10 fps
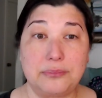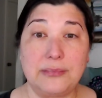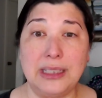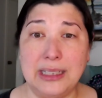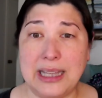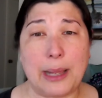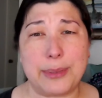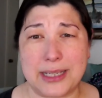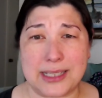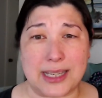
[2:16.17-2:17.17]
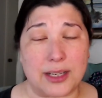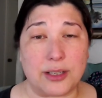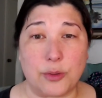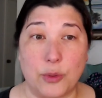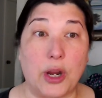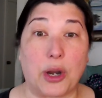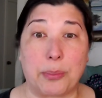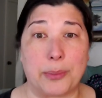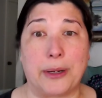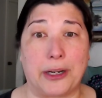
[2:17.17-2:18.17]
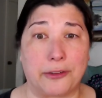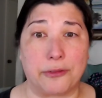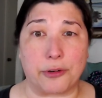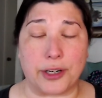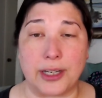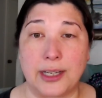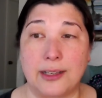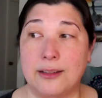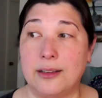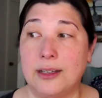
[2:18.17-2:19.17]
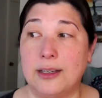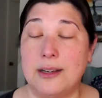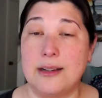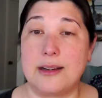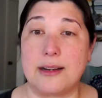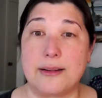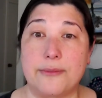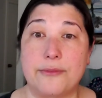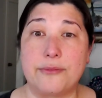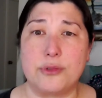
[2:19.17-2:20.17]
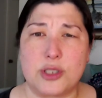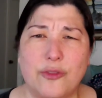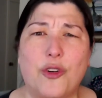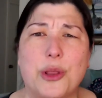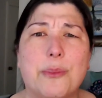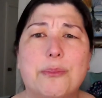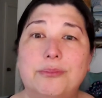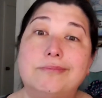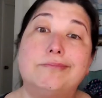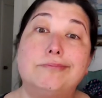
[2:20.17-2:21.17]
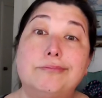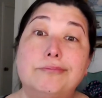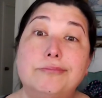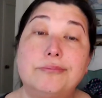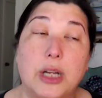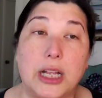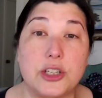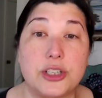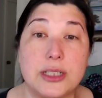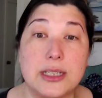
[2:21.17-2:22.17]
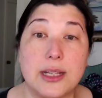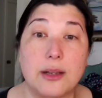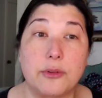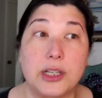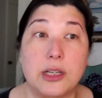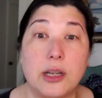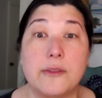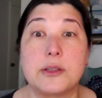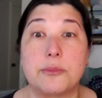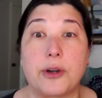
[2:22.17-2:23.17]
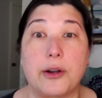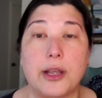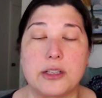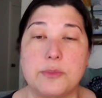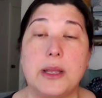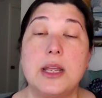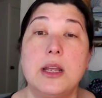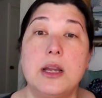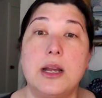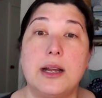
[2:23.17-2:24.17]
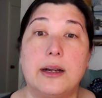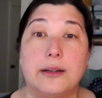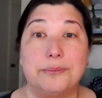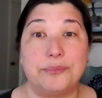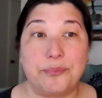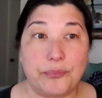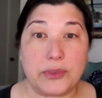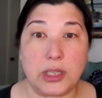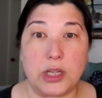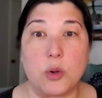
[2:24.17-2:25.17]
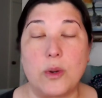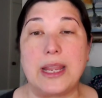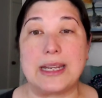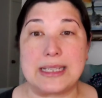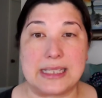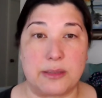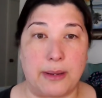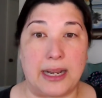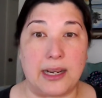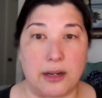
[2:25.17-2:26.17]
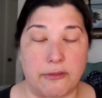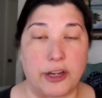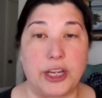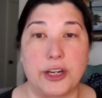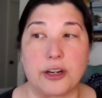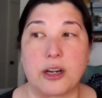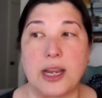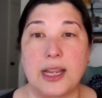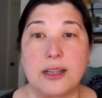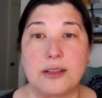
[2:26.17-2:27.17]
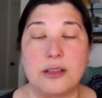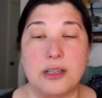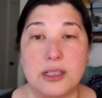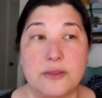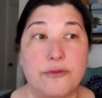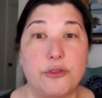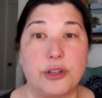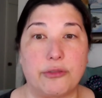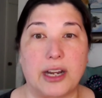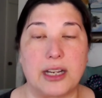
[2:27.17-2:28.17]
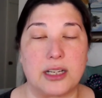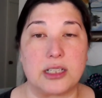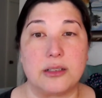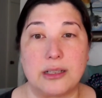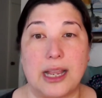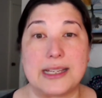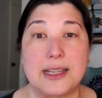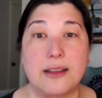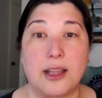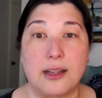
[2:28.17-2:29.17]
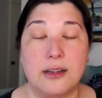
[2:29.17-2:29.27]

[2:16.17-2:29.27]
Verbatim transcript: that being said, we are prepared for it and um, to, for the, well, I shouldn't say that. We did have some brownouts, but, um, you know, we anticipate it every year and it's fully recognizing that